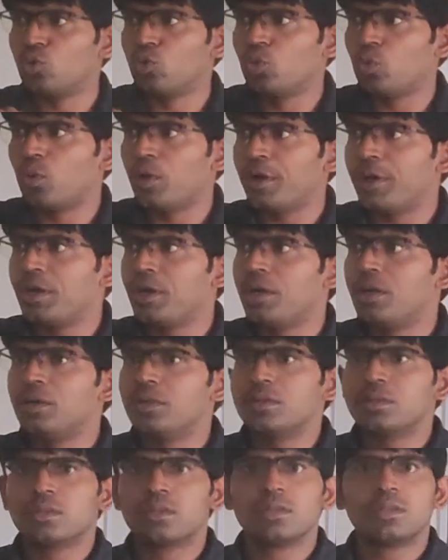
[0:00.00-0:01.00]
two-wired
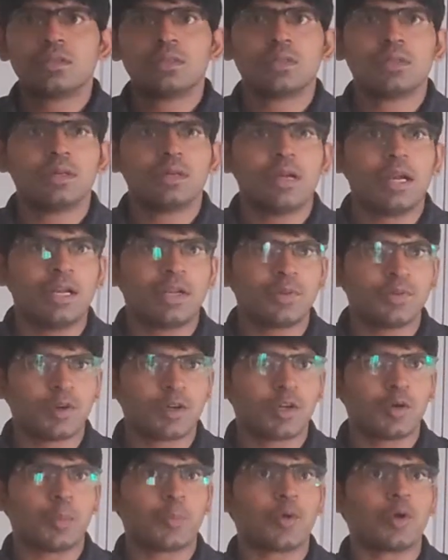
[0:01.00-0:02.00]

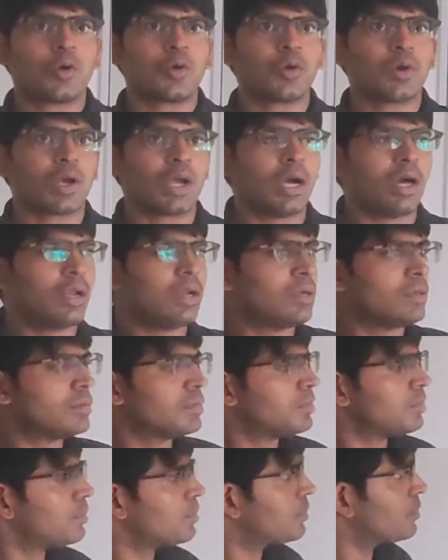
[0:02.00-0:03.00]
network protocol.
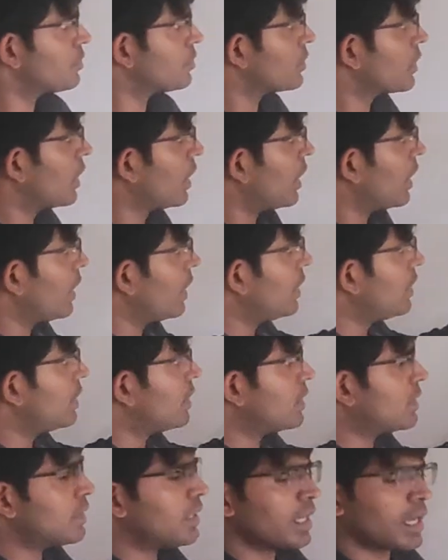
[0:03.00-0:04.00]

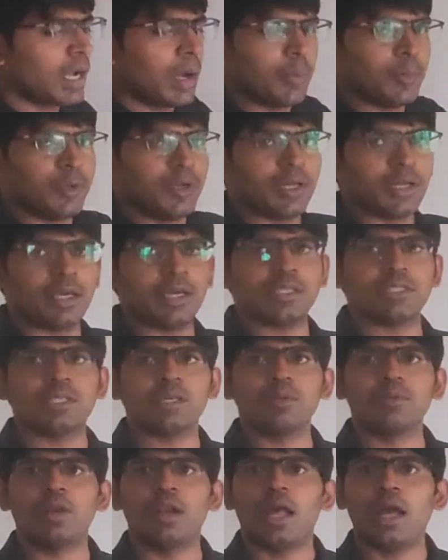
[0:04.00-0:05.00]
In this, the
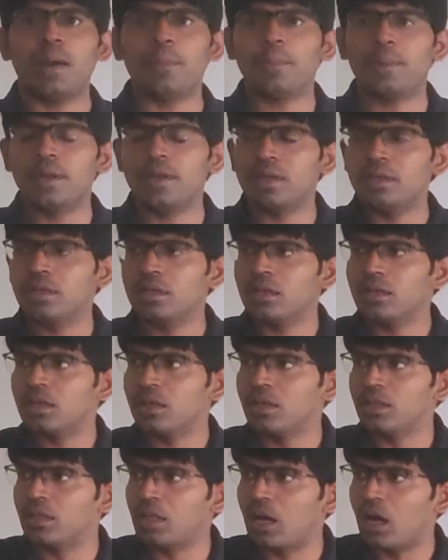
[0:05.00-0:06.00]
communication will happen
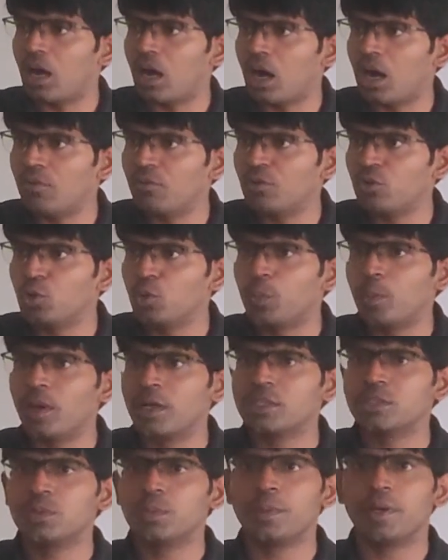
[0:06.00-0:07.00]
in the half
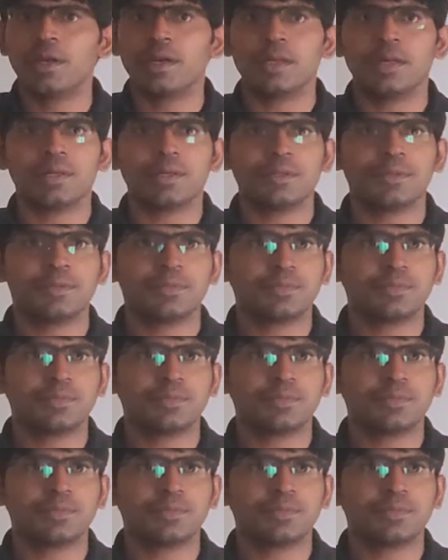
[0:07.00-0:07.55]
duplex manner.